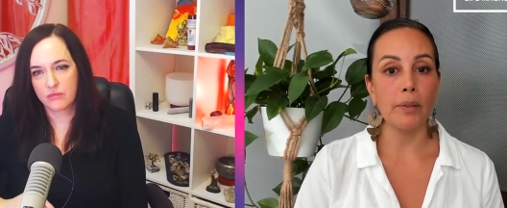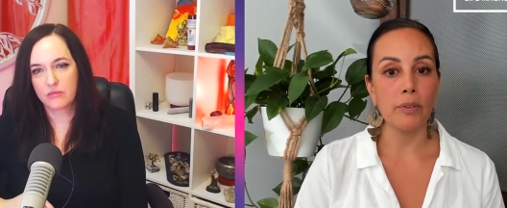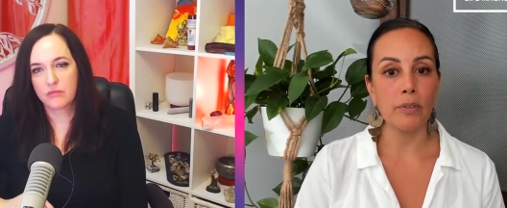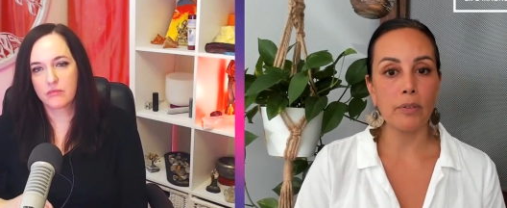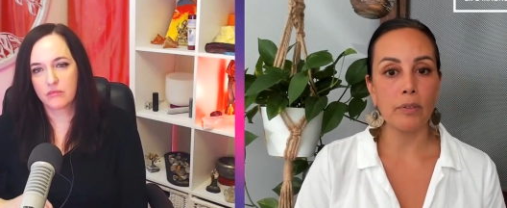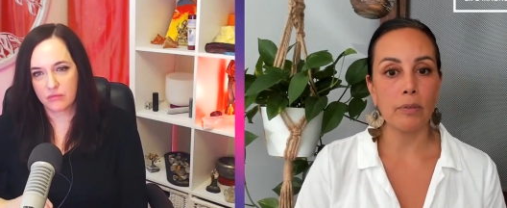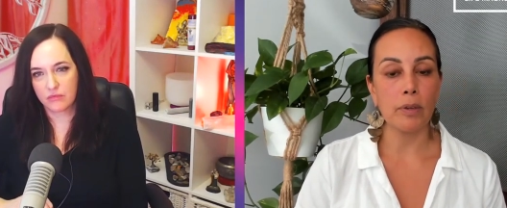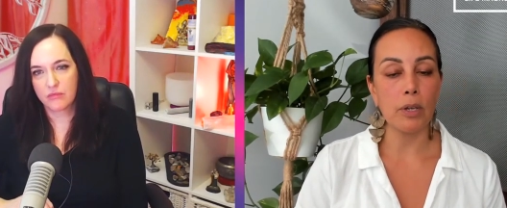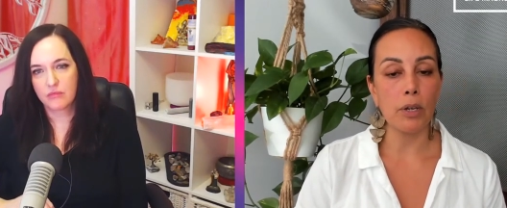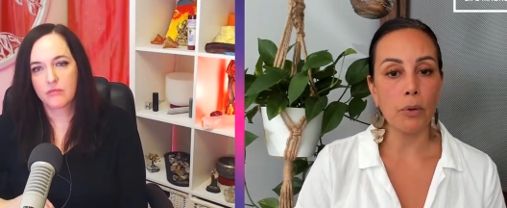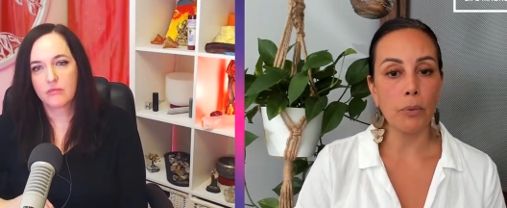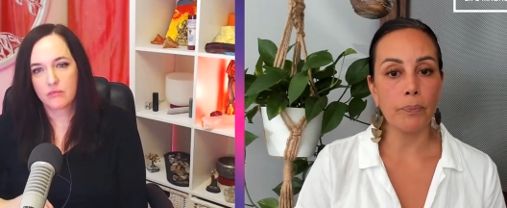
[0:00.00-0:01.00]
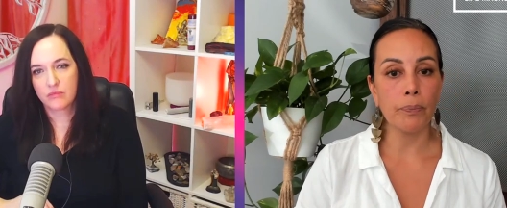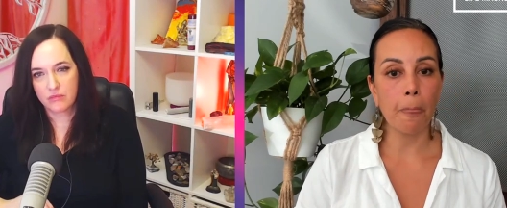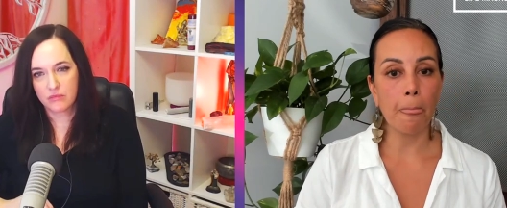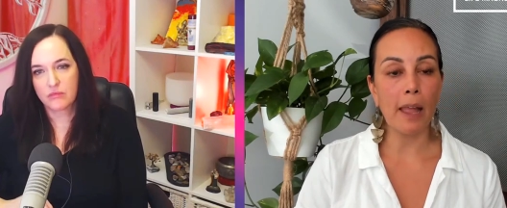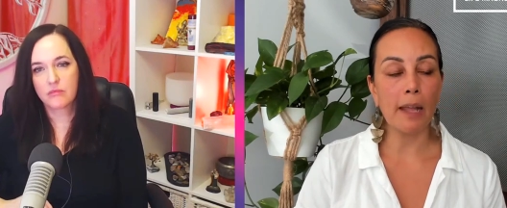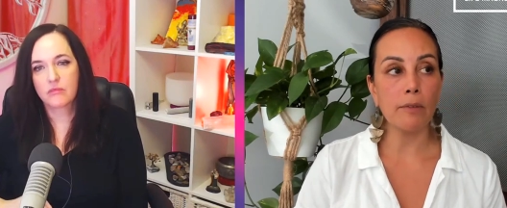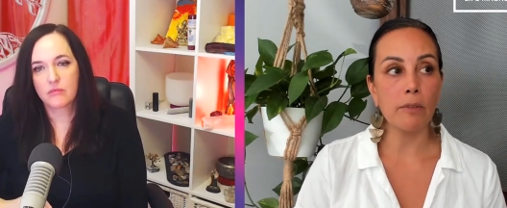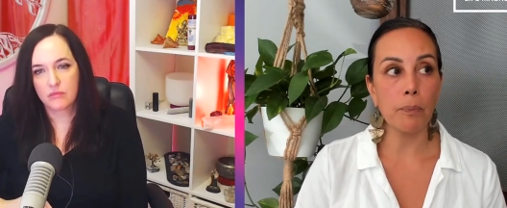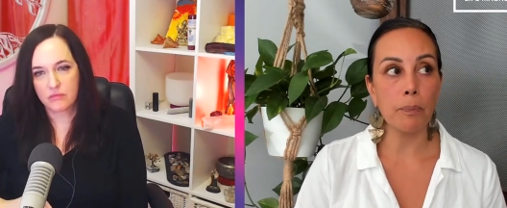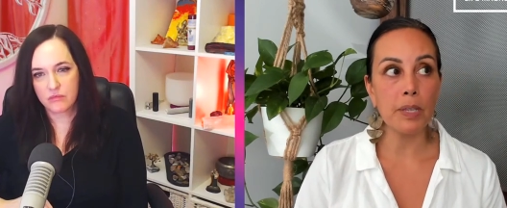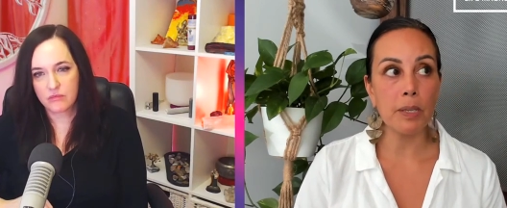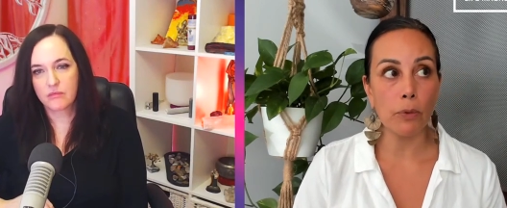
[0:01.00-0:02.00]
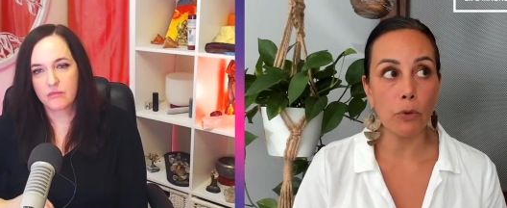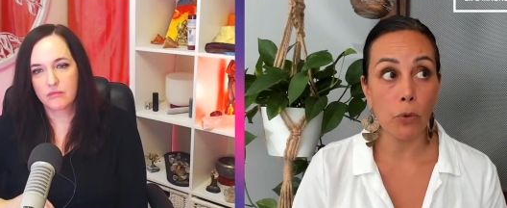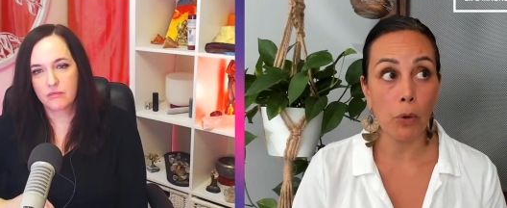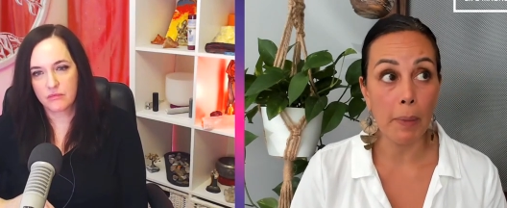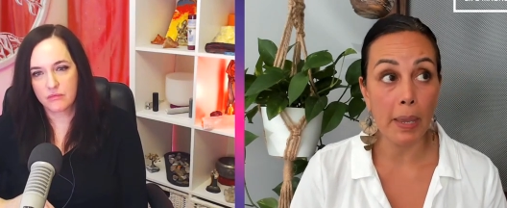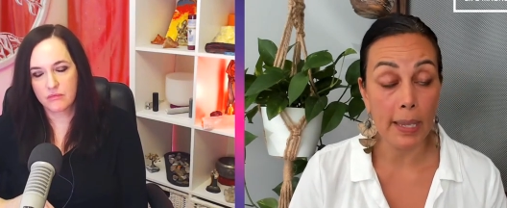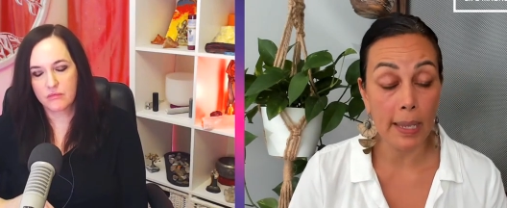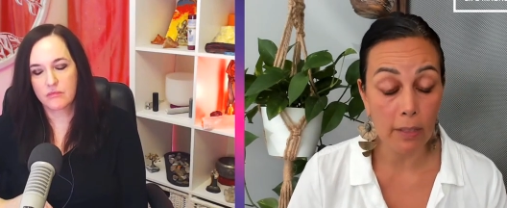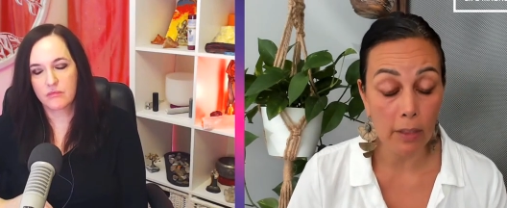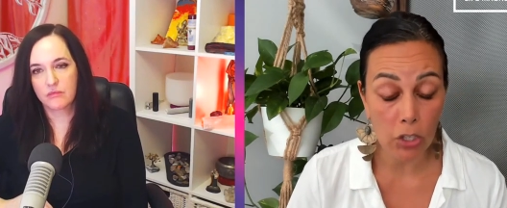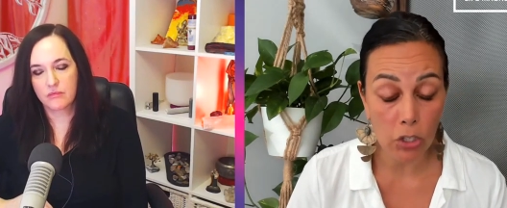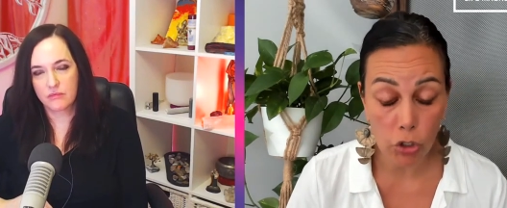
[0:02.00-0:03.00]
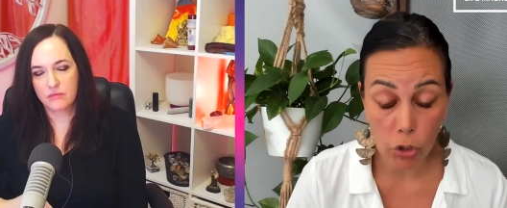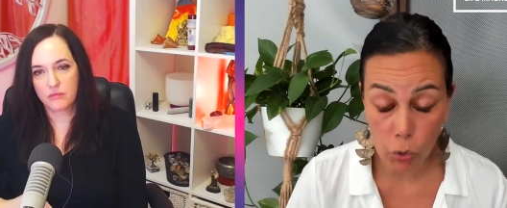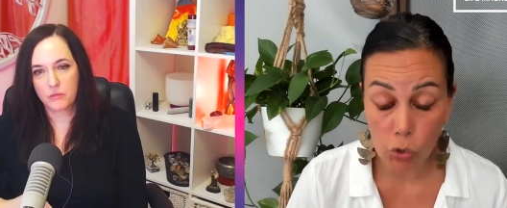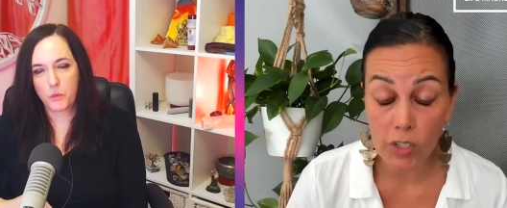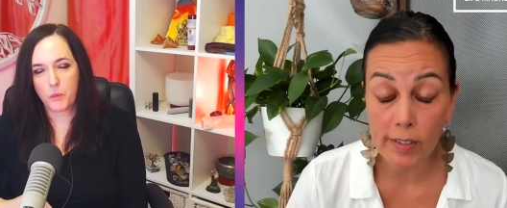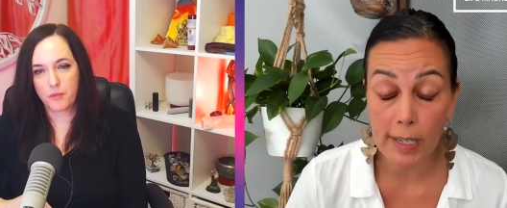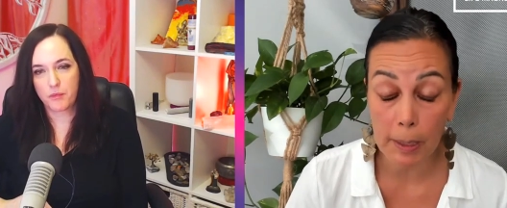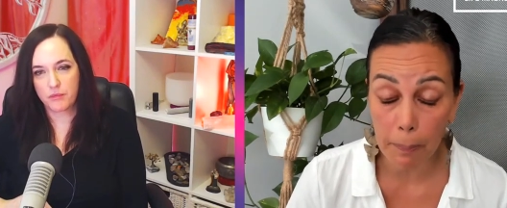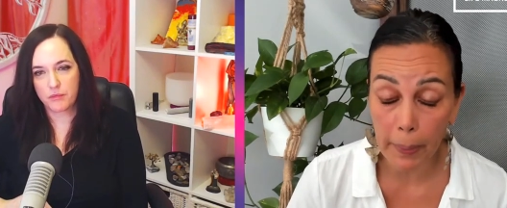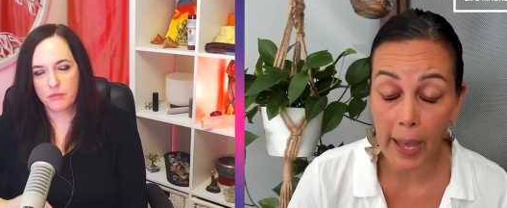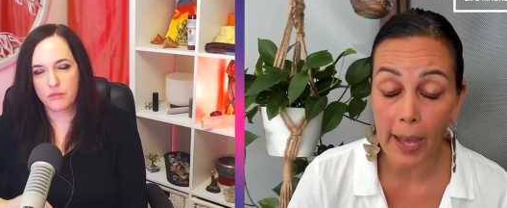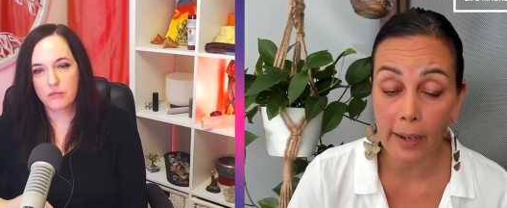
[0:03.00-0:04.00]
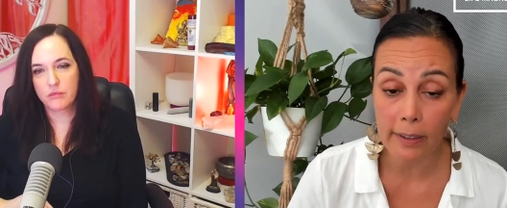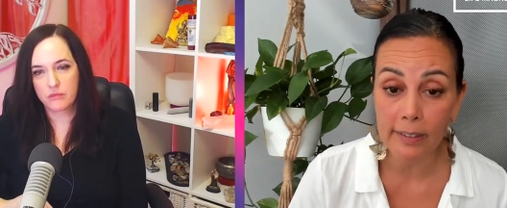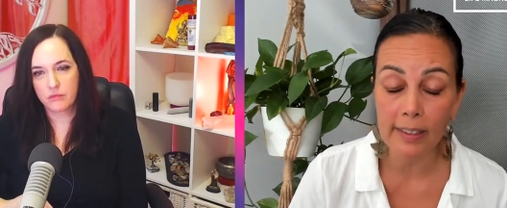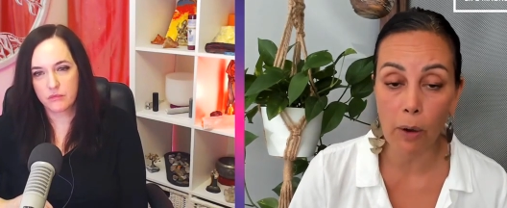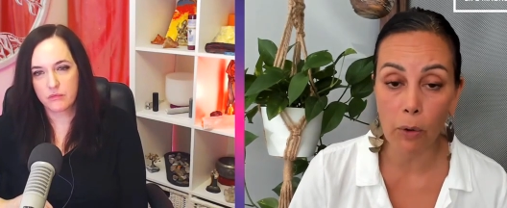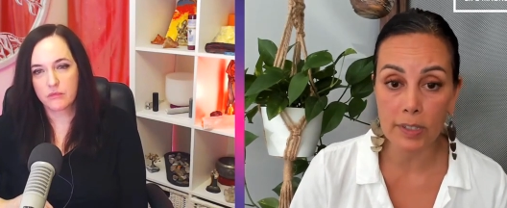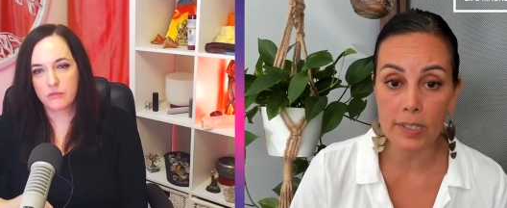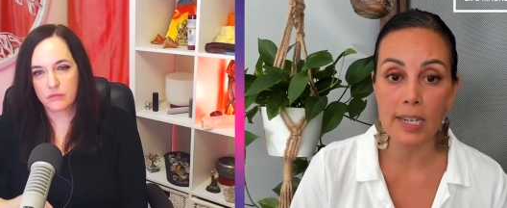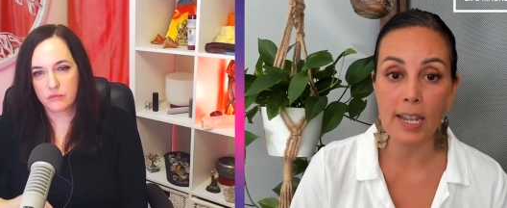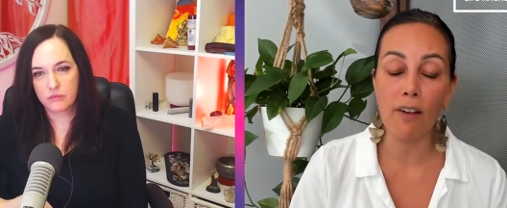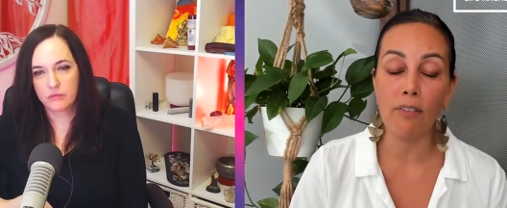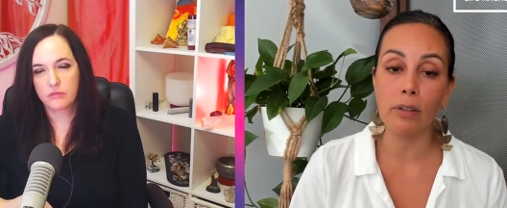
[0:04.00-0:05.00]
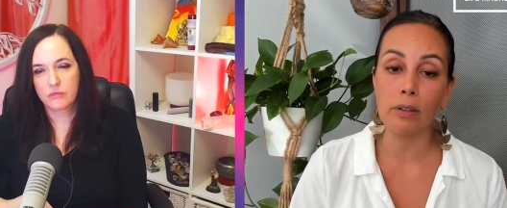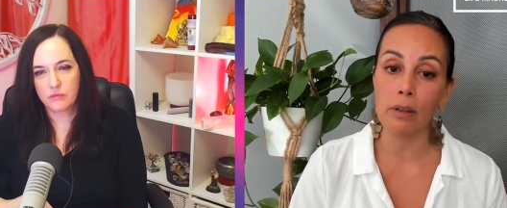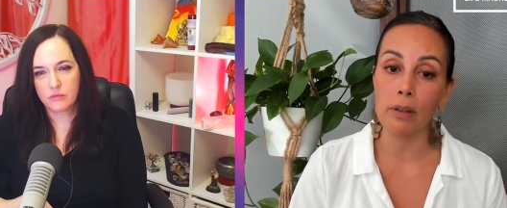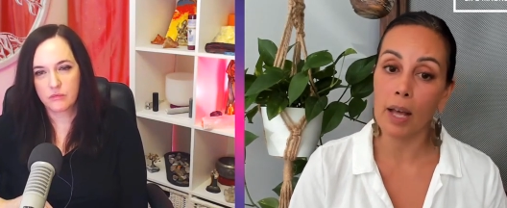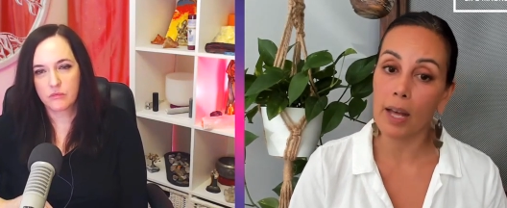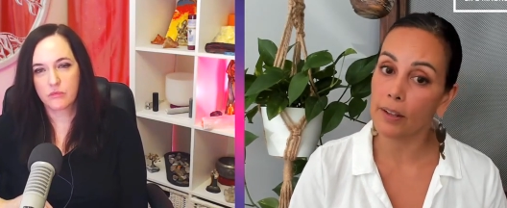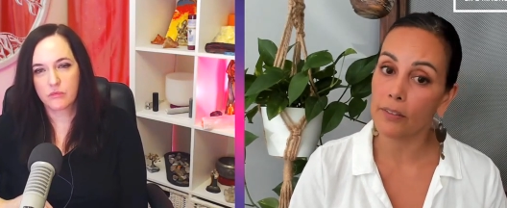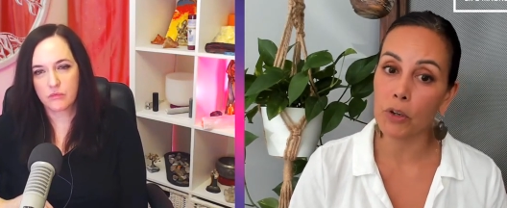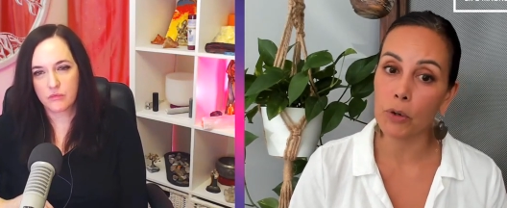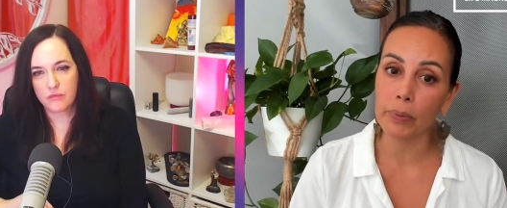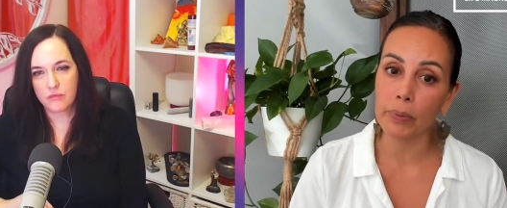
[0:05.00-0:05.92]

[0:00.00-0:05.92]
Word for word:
Speaker 1: months. You know, I, the people who are making the hugest impacts that did have a lot on